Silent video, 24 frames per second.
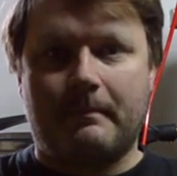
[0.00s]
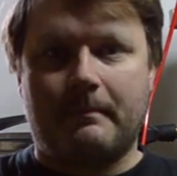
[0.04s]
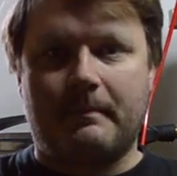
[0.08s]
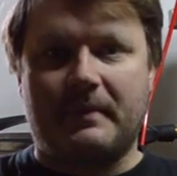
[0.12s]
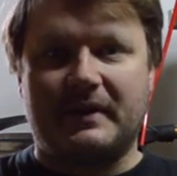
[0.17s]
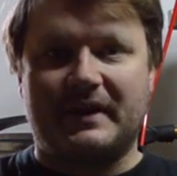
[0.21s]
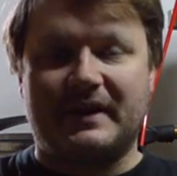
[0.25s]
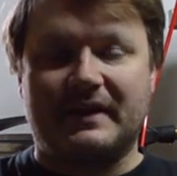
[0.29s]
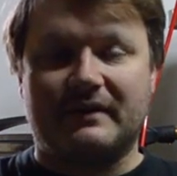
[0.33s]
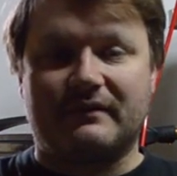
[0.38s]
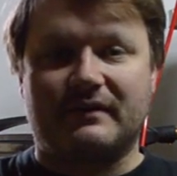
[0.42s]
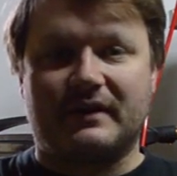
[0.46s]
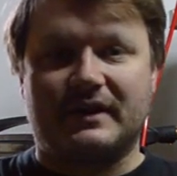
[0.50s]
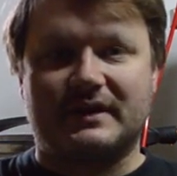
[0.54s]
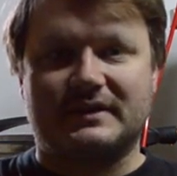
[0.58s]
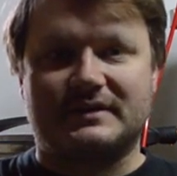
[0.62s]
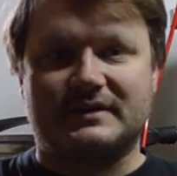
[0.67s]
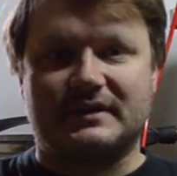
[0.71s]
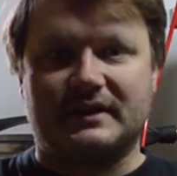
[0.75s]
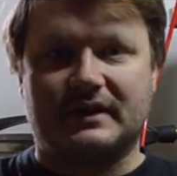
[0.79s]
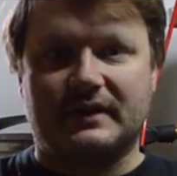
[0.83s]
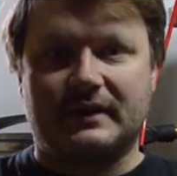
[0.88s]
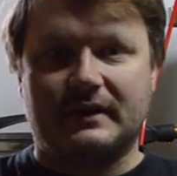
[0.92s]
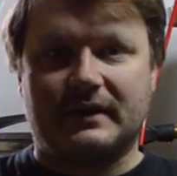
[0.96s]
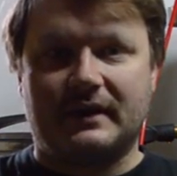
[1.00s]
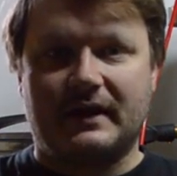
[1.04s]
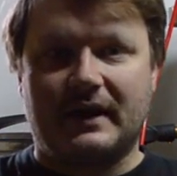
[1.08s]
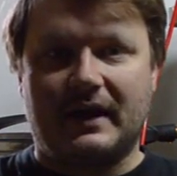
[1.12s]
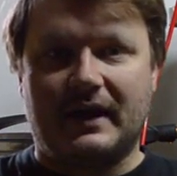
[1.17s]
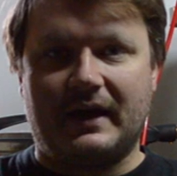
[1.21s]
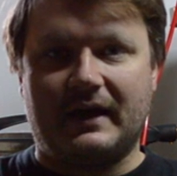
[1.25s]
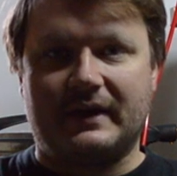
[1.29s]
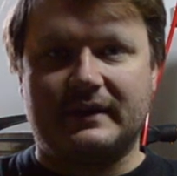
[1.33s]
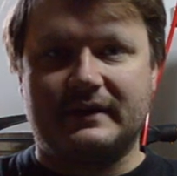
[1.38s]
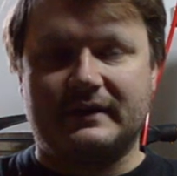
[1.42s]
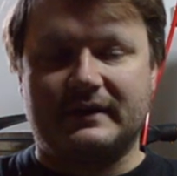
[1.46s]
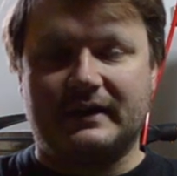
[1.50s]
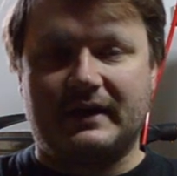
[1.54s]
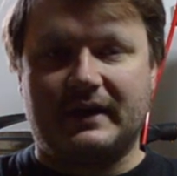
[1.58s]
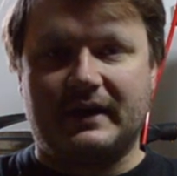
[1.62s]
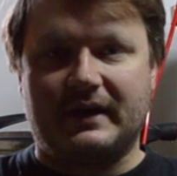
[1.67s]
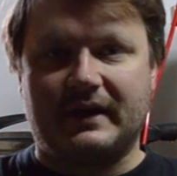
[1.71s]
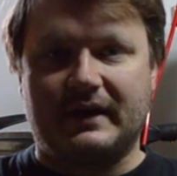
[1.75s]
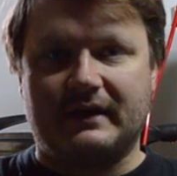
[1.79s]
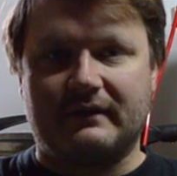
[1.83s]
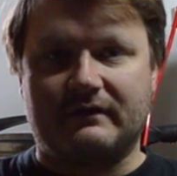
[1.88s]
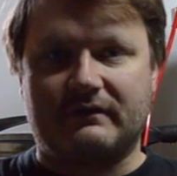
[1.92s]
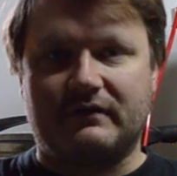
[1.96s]
Berliner Weisse and
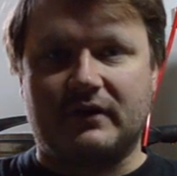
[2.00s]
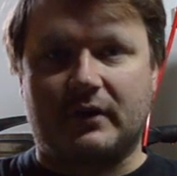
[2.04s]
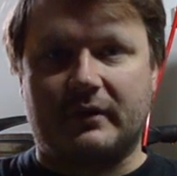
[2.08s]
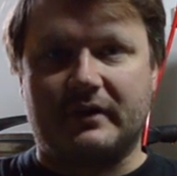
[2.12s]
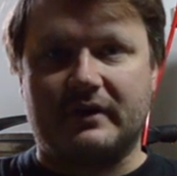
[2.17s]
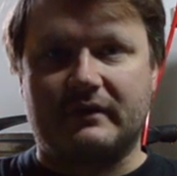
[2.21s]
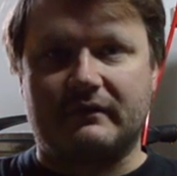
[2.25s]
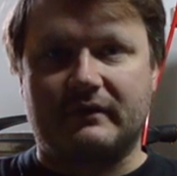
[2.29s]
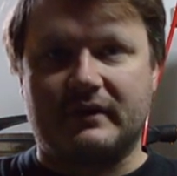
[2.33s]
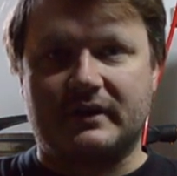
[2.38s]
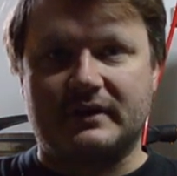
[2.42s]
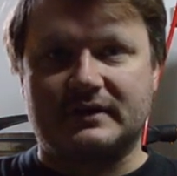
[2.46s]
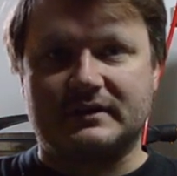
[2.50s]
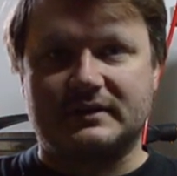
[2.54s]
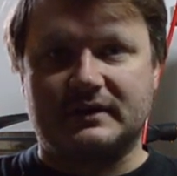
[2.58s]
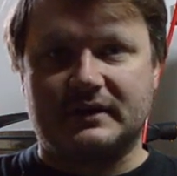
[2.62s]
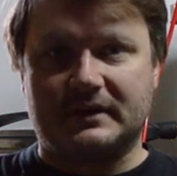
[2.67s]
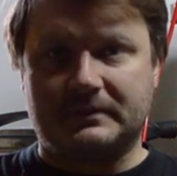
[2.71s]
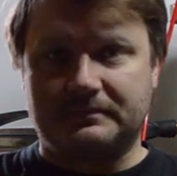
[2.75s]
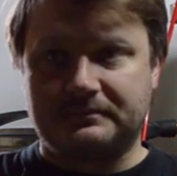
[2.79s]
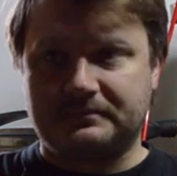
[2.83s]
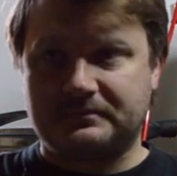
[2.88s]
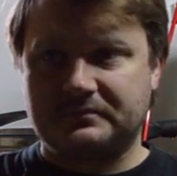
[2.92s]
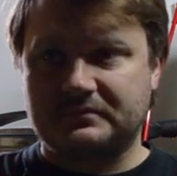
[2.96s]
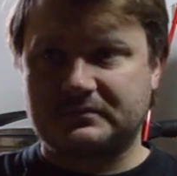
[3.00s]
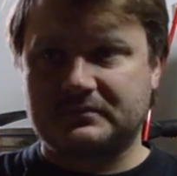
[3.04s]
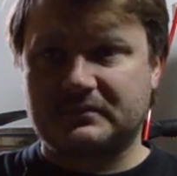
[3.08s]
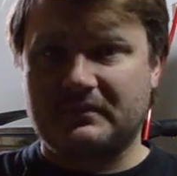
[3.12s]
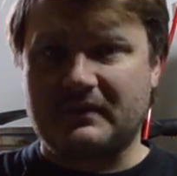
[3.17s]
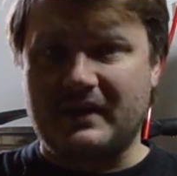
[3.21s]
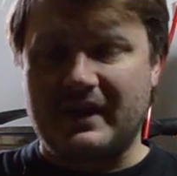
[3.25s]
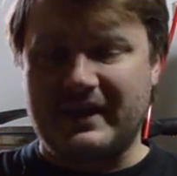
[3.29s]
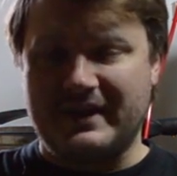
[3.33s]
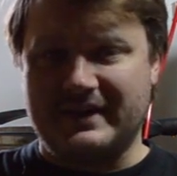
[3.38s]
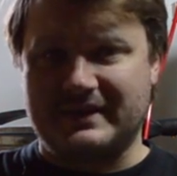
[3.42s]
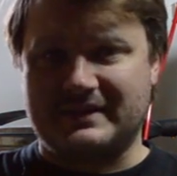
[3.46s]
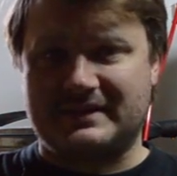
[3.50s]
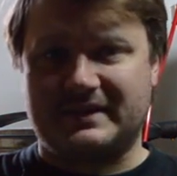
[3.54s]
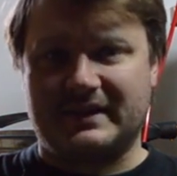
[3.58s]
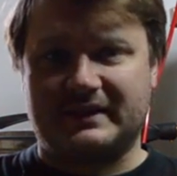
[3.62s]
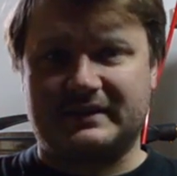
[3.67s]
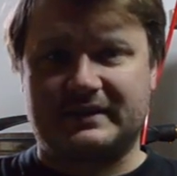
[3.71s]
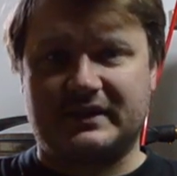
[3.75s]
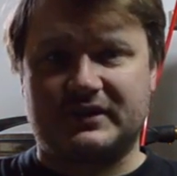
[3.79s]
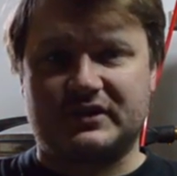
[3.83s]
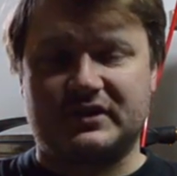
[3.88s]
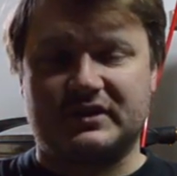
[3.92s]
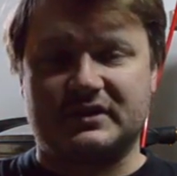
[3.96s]
a Florida Weisse is the
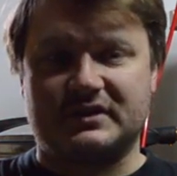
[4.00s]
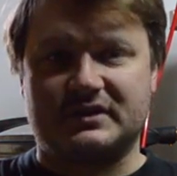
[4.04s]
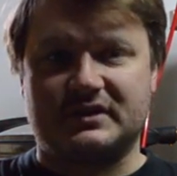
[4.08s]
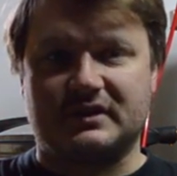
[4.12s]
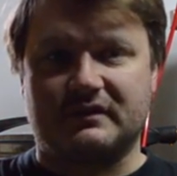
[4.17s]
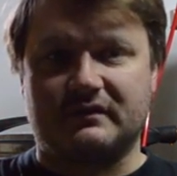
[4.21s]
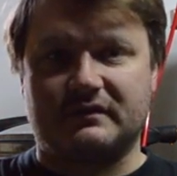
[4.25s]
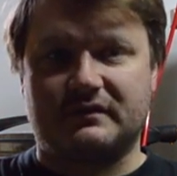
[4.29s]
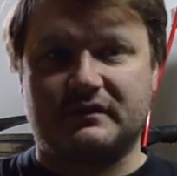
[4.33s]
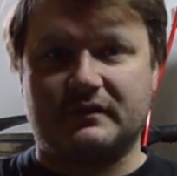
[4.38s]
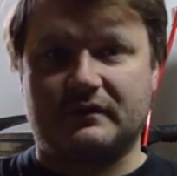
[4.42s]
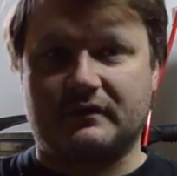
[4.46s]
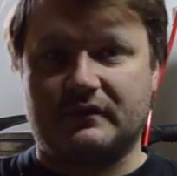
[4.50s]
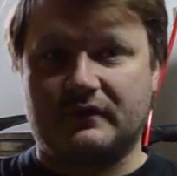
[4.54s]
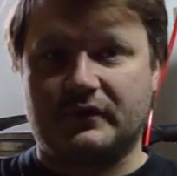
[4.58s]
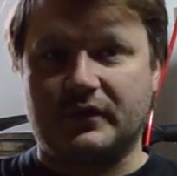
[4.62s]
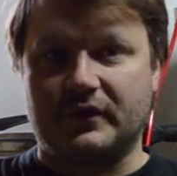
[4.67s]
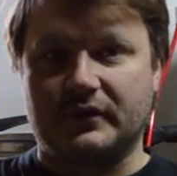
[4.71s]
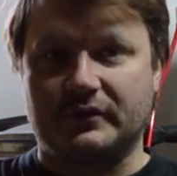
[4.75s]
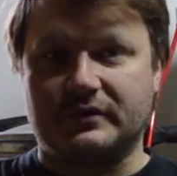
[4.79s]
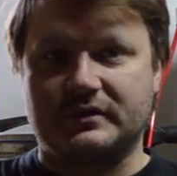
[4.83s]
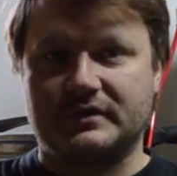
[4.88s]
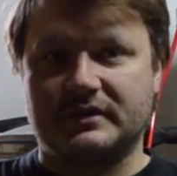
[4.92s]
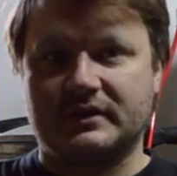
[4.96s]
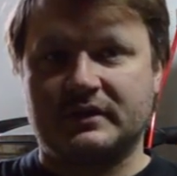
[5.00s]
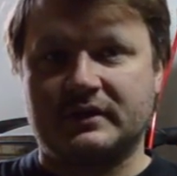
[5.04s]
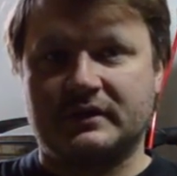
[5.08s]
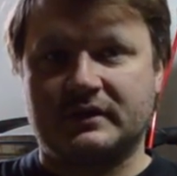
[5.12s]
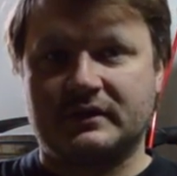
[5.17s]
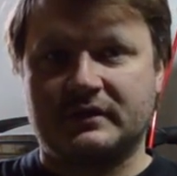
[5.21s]
additions of fruit.